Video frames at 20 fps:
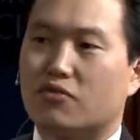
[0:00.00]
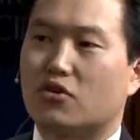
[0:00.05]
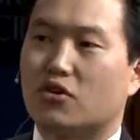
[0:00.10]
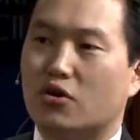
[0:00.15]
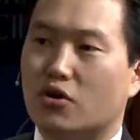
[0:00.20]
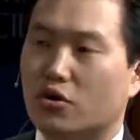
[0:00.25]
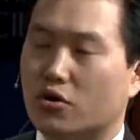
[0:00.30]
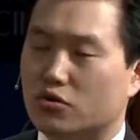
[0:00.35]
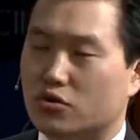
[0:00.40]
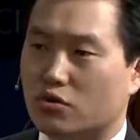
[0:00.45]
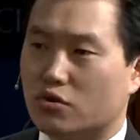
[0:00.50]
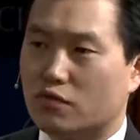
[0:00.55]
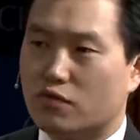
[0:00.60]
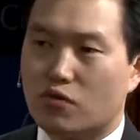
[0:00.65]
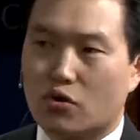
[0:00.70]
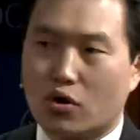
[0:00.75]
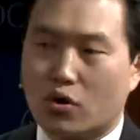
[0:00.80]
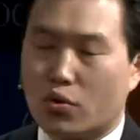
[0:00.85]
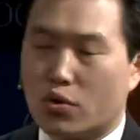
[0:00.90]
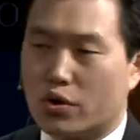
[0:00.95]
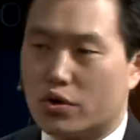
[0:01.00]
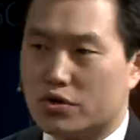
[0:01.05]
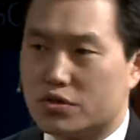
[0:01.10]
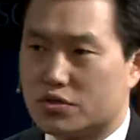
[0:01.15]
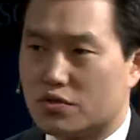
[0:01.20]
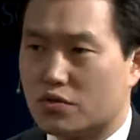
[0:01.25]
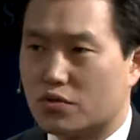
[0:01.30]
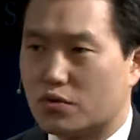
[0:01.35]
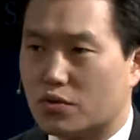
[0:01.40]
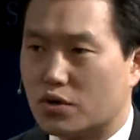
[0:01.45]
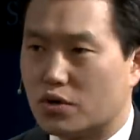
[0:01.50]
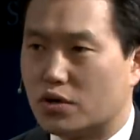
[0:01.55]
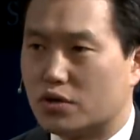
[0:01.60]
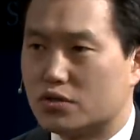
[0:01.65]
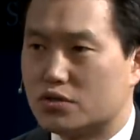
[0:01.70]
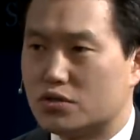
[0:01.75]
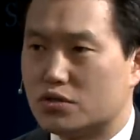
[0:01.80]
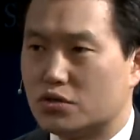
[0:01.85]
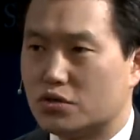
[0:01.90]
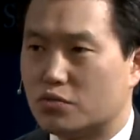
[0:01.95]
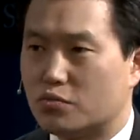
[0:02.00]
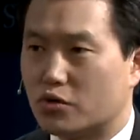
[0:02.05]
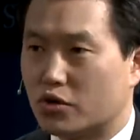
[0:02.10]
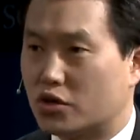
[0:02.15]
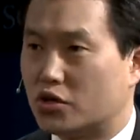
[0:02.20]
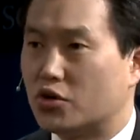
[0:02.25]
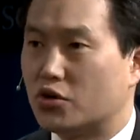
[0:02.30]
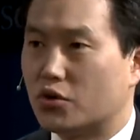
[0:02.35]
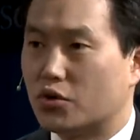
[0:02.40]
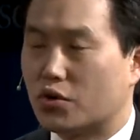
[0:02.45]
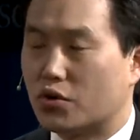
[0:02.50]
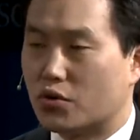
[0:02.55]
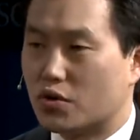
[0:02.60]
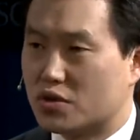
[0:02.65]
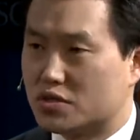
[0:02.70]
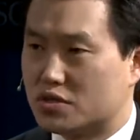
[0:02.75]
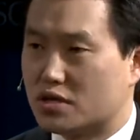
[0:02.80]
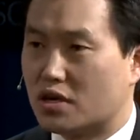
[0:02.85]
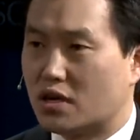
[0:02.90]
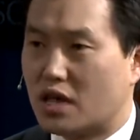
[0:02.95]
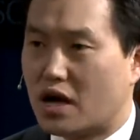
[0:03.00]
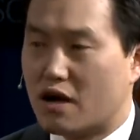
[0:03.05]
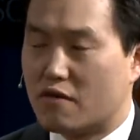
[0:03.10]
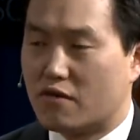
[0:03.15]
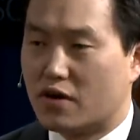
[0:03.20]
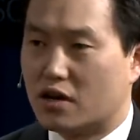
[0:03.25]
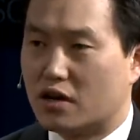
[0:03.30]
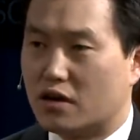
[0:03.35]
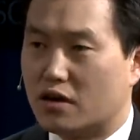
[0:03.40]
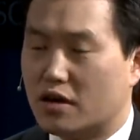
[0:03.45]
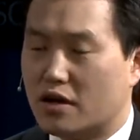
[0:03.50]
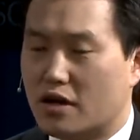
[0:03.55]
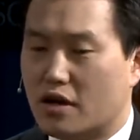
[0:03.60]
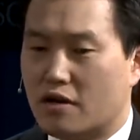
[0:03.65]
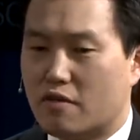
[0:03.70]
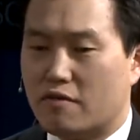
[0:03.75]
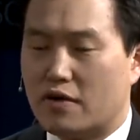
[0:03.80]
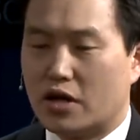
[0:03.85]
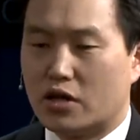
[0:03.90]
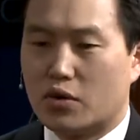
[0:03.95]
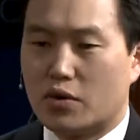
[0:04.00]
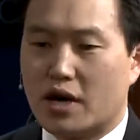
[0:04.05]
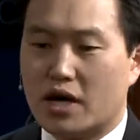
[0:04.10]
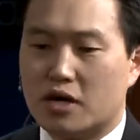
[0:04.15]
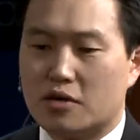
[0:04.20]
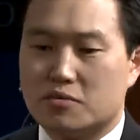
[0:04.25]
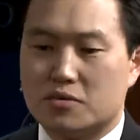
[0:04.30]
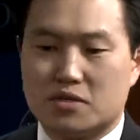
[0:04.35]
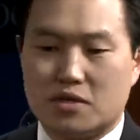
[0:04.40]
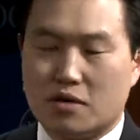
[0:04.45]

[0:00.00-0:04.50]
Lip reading: to go to the four corners of the world to procure or sell high value items.